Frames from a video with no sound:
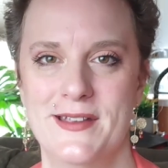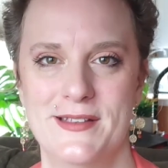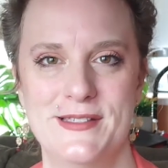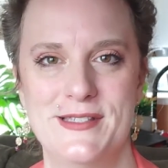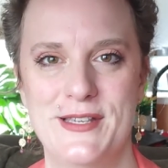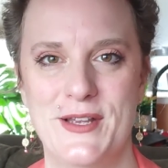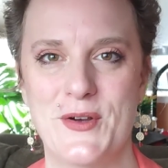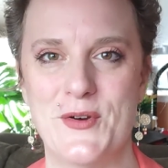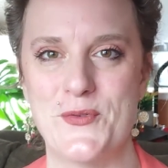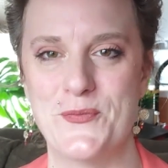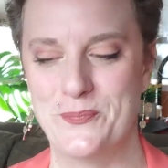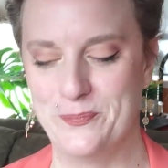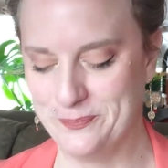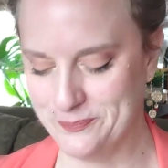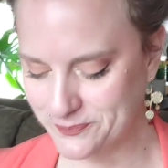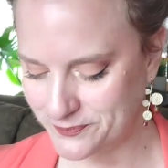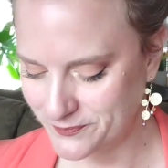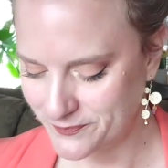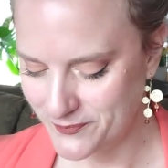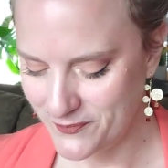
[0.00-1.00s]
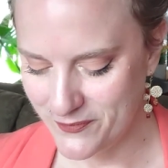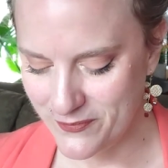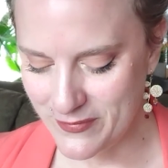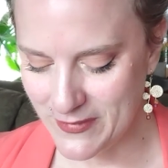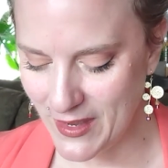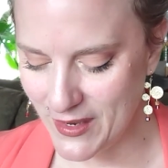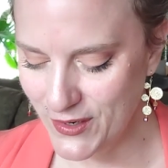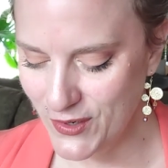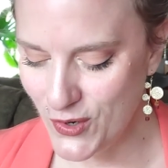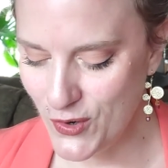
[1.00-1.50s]
So
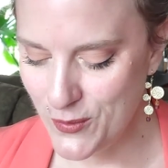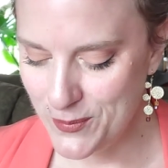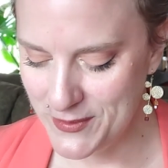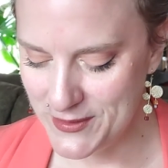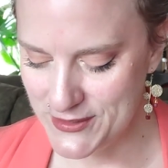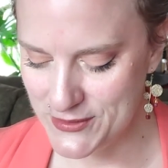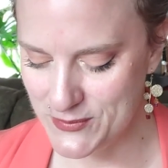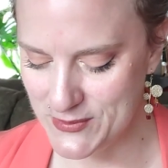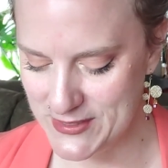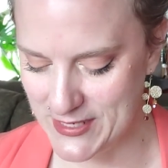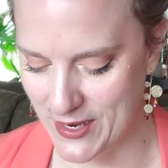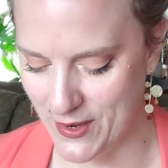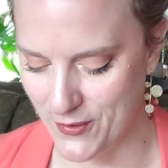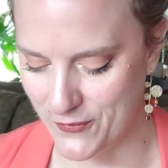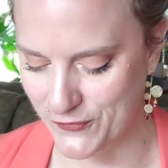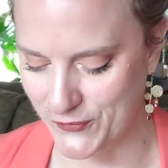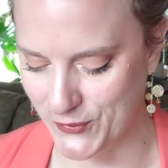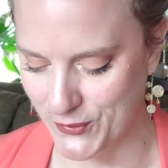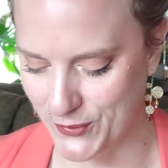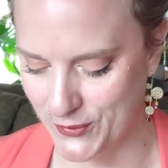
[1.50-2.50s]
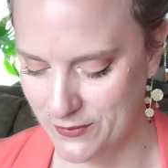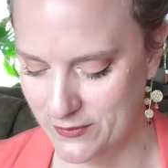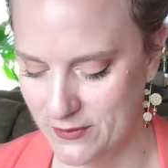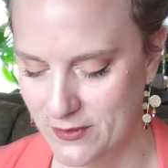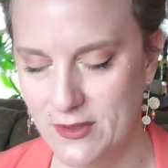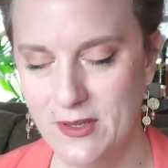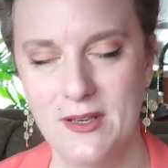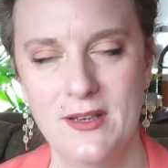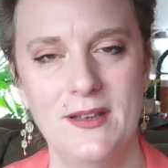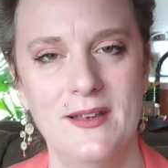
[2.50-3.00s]
I hope this was helpful
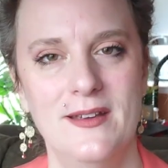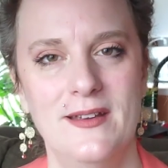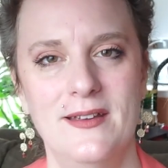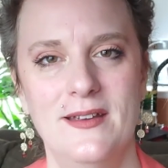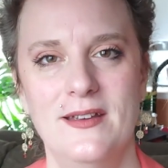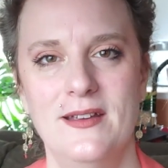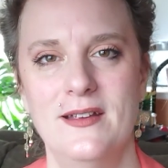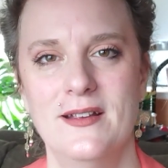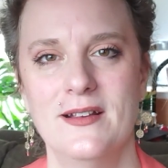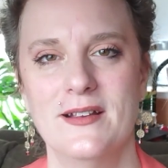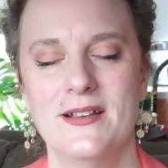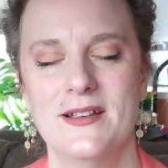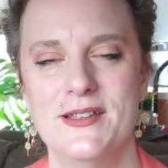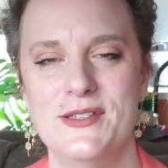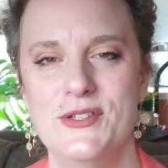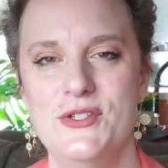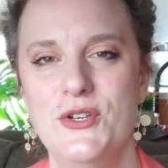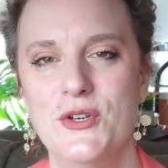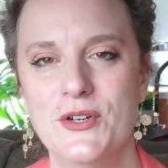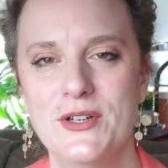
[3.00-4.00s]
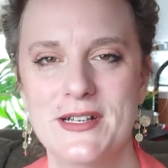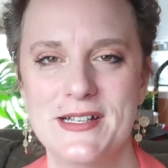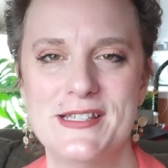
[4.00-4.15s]
because your